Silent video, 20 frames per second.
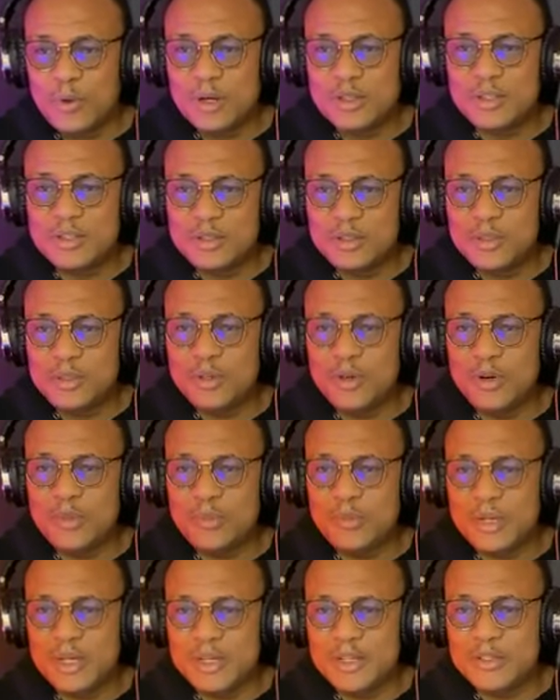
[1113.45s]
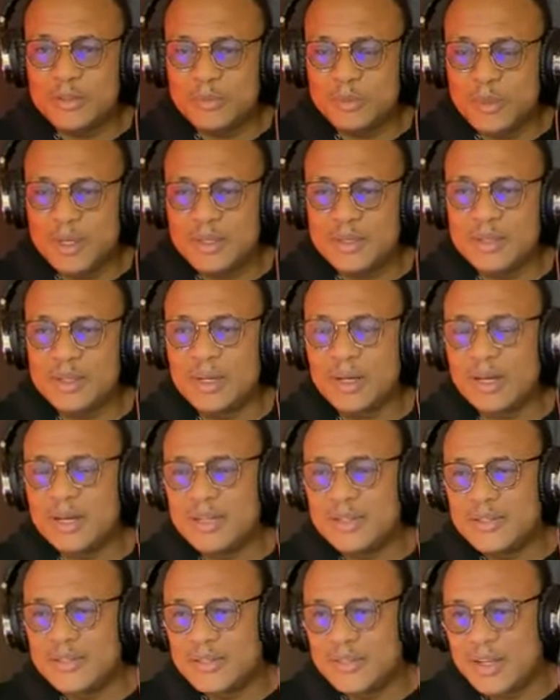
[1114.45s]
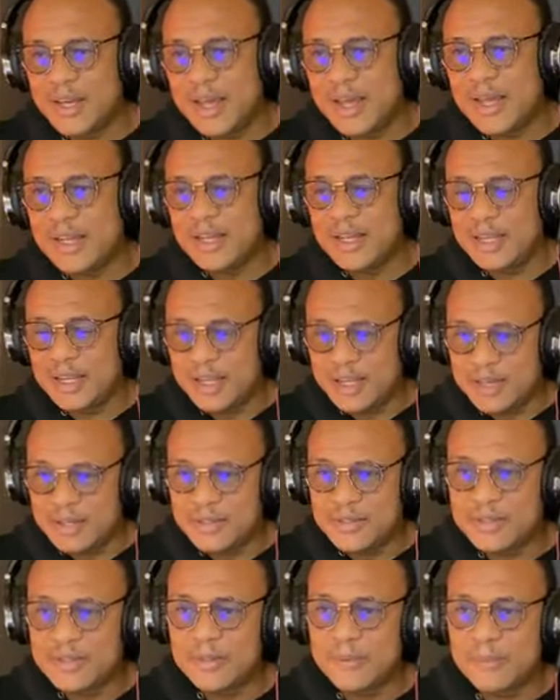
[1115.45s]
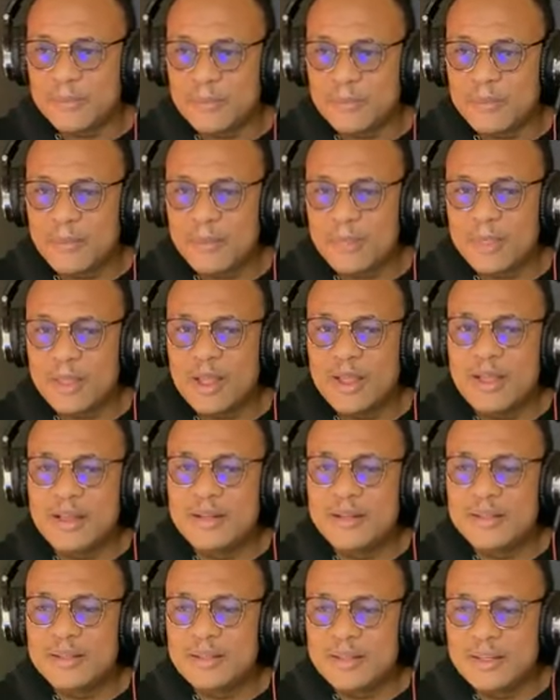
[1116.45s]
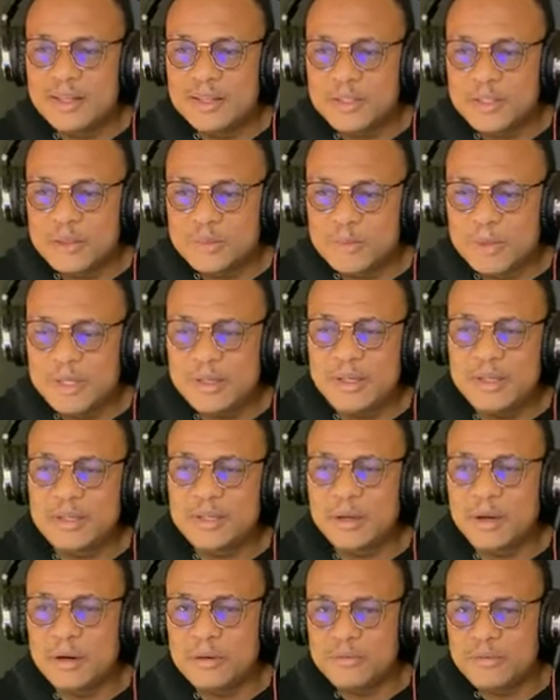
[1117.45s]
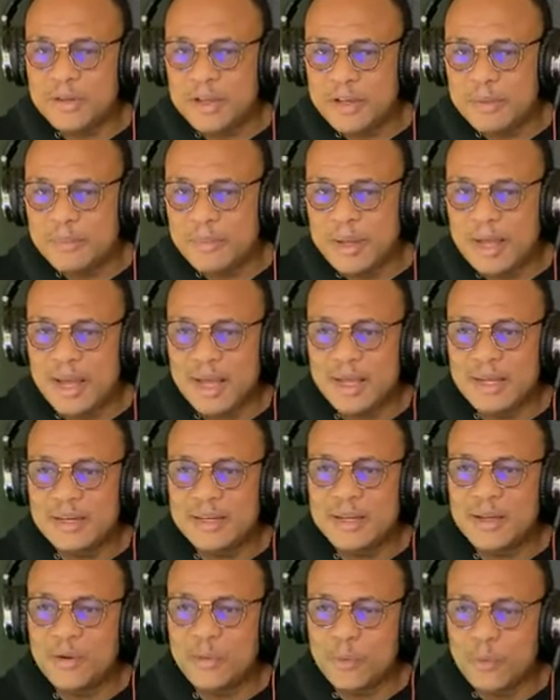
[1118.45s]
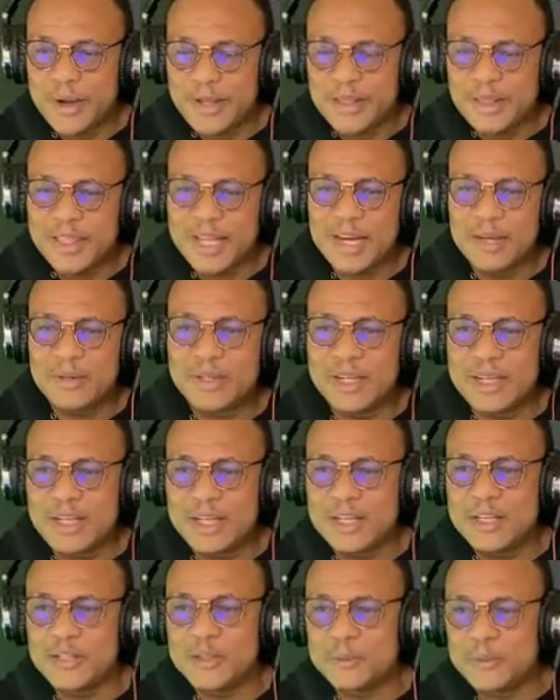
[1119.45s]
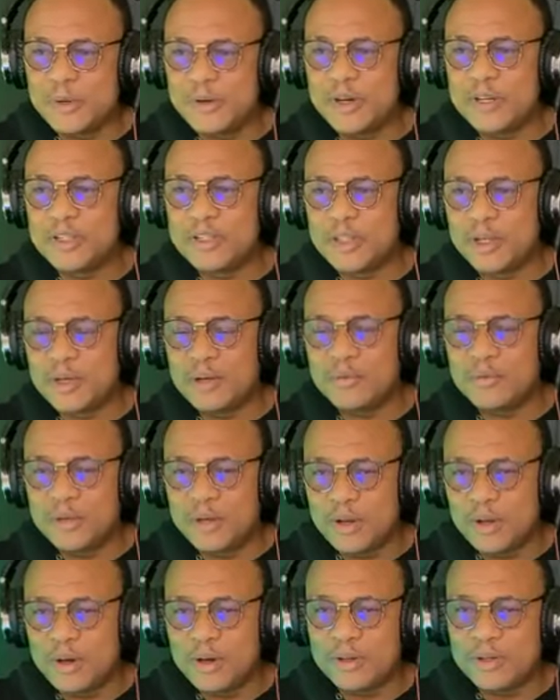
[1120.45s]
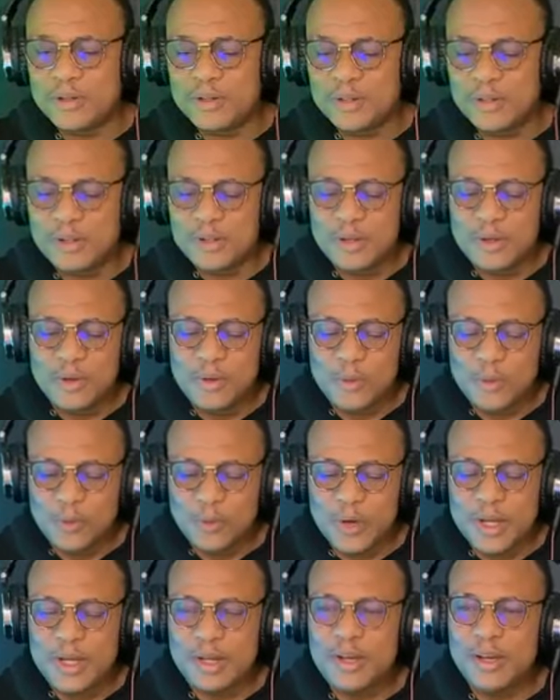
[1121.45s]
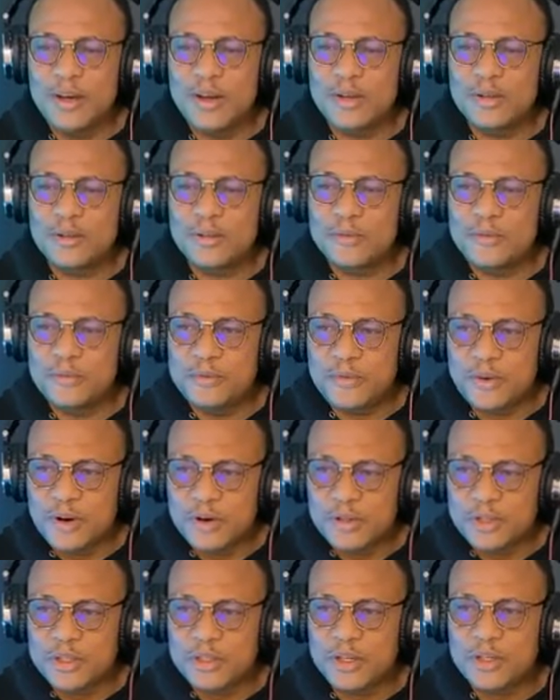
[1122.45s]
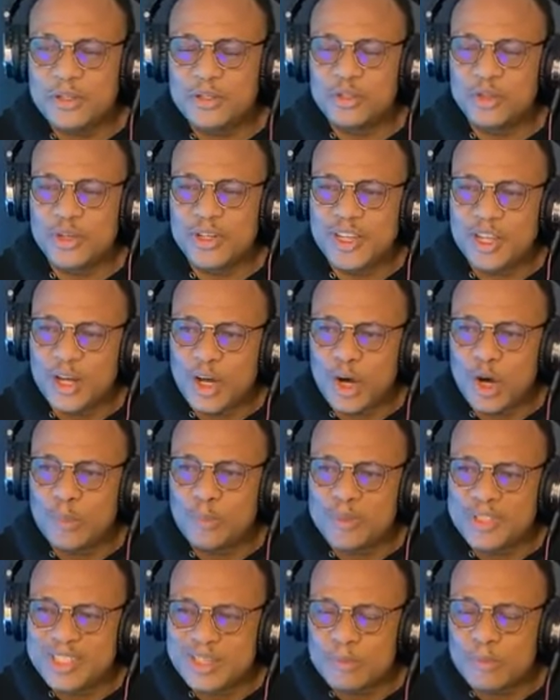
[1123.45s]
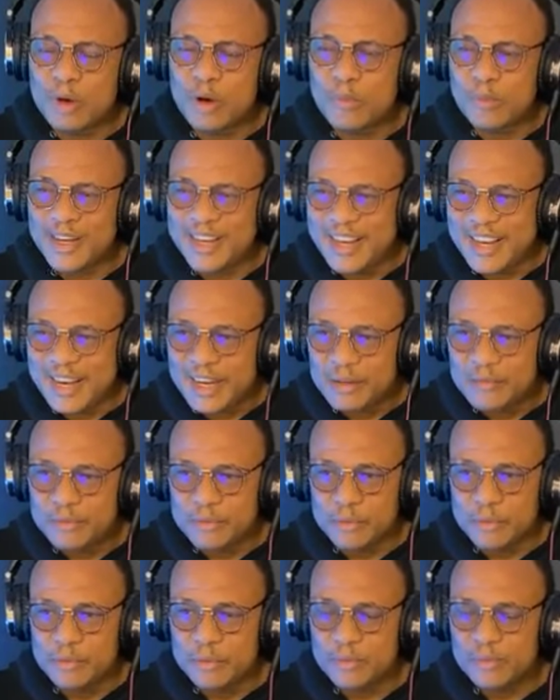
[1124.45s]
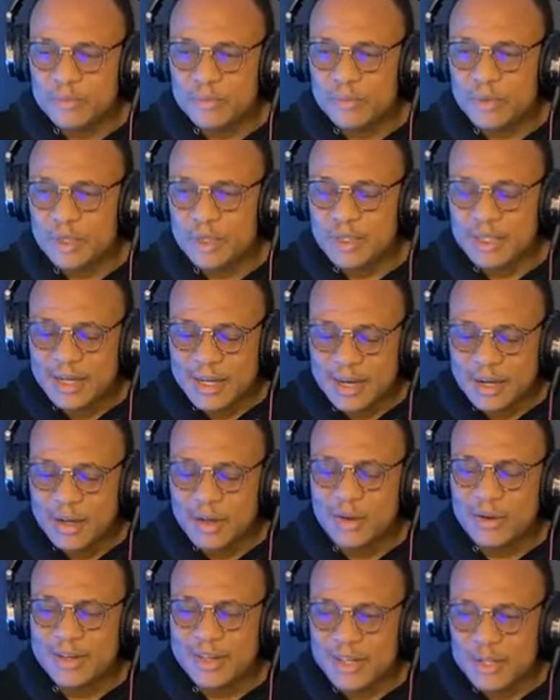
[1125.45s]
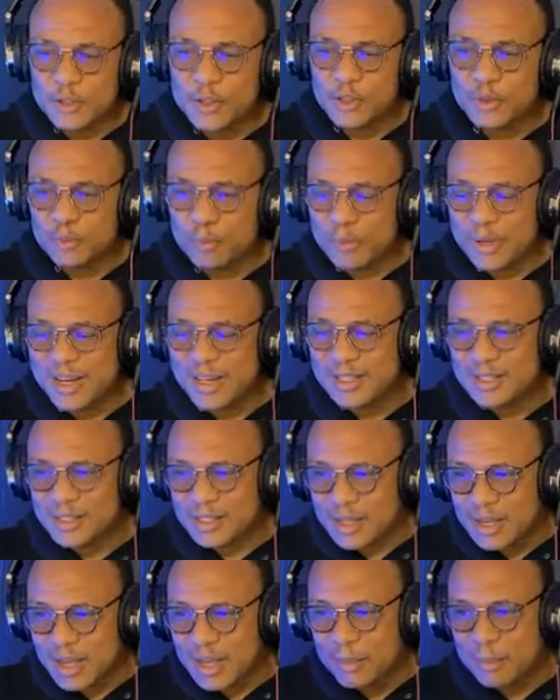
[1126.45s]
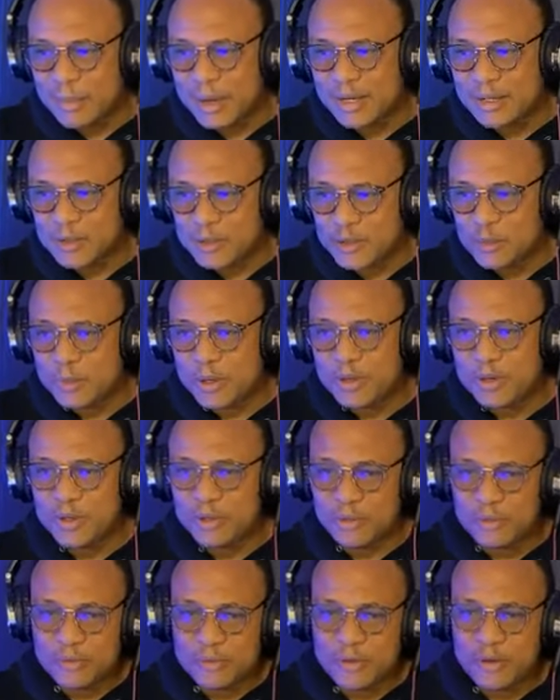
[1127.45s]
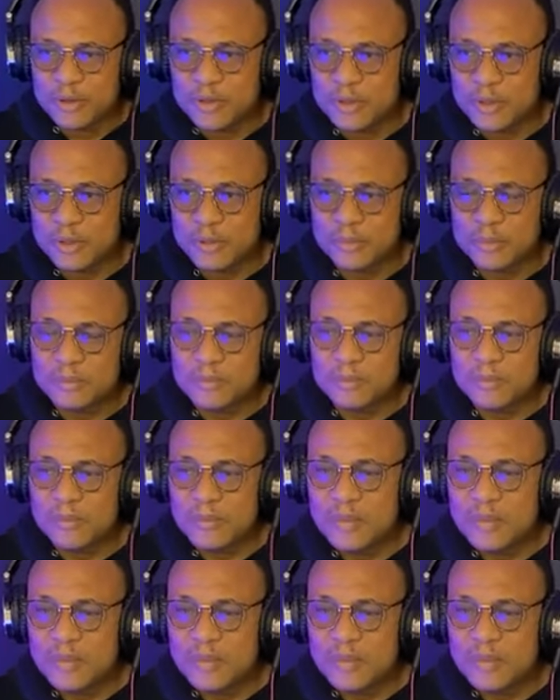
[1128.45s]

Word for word: what Job is basically saying is, the spirit of a man without the inspiration of God will not function to the optimum level that God expects a man's spirit to function.